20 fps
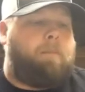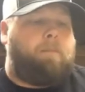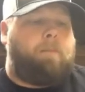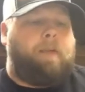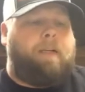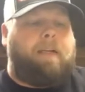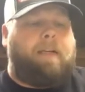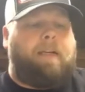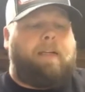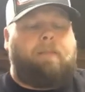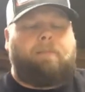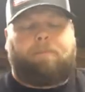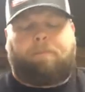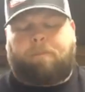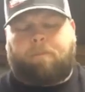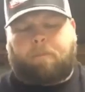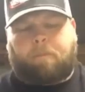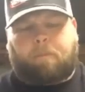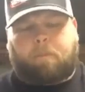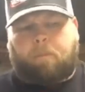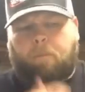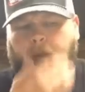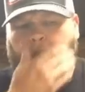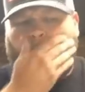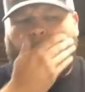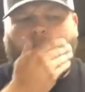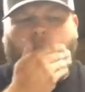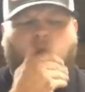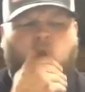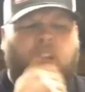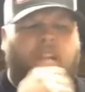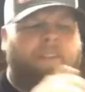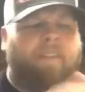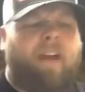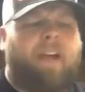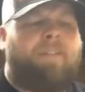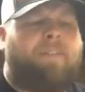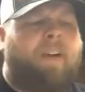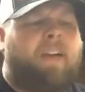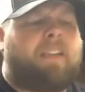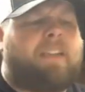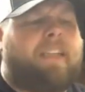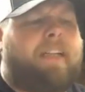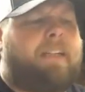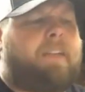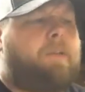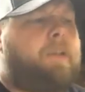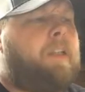But so the very first thing